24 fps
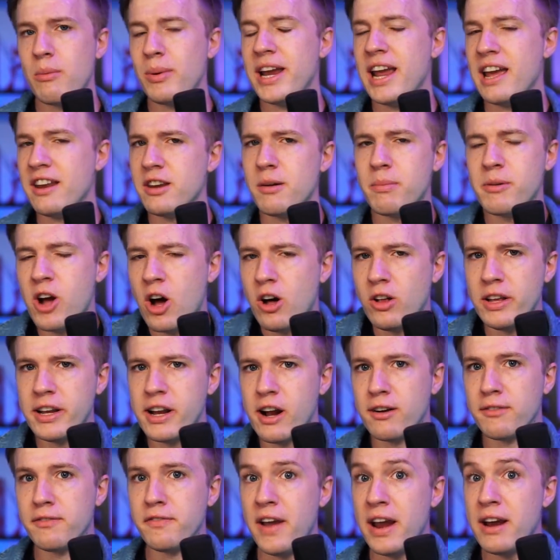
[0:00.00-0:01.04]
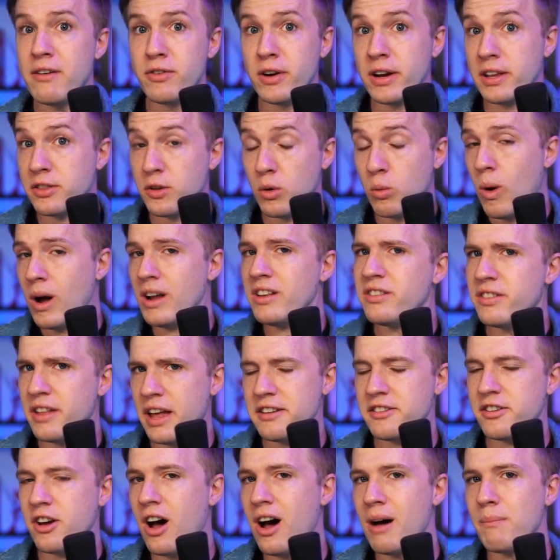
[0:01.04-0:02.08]
we end up calling our favorite, the ones
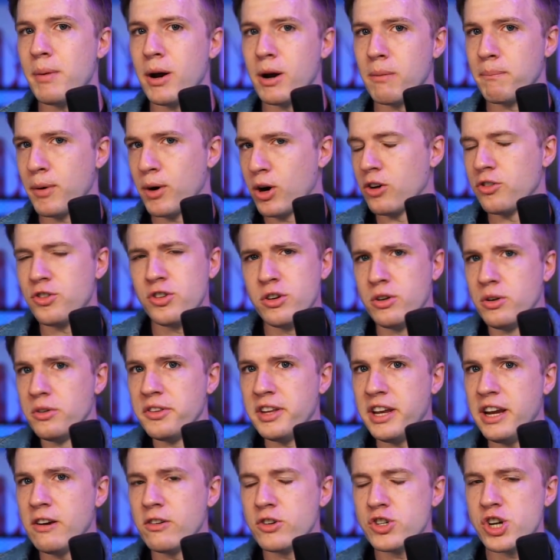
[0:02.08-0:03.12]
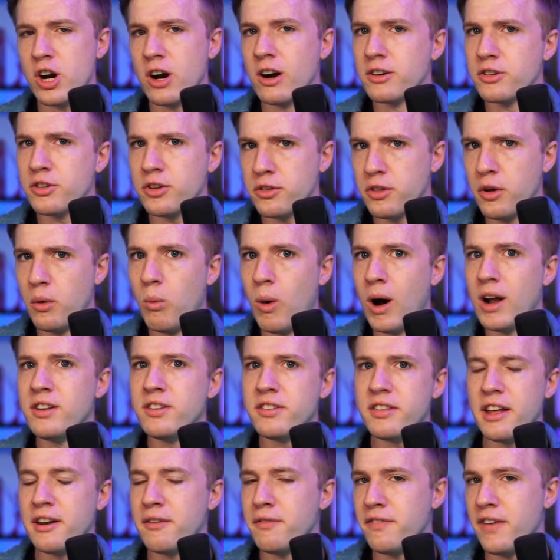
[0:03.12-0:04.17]
that top our personal tier charts, are the
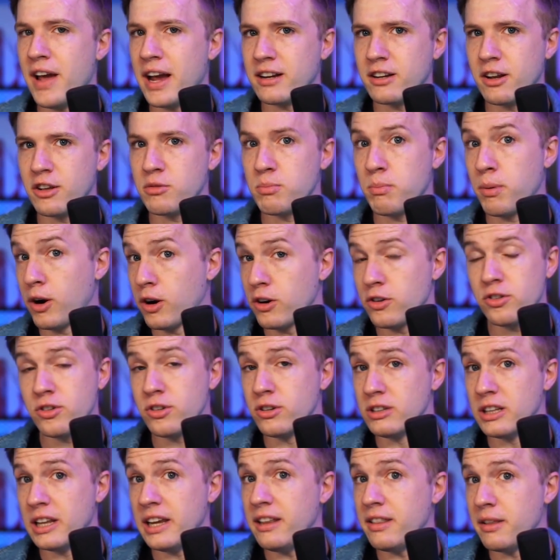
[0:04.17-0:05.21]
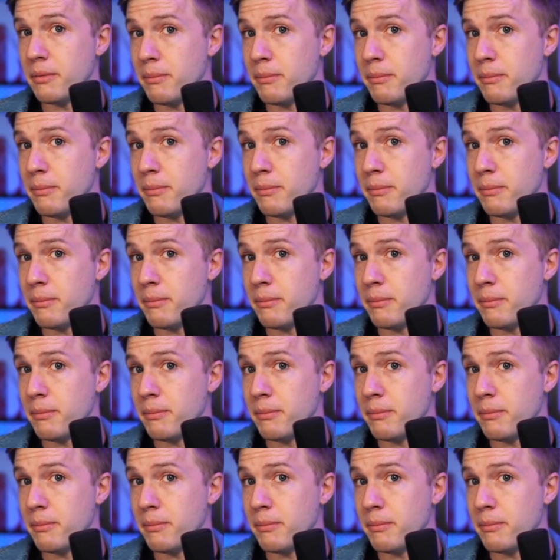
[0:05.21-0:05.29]
ones that affect us personally the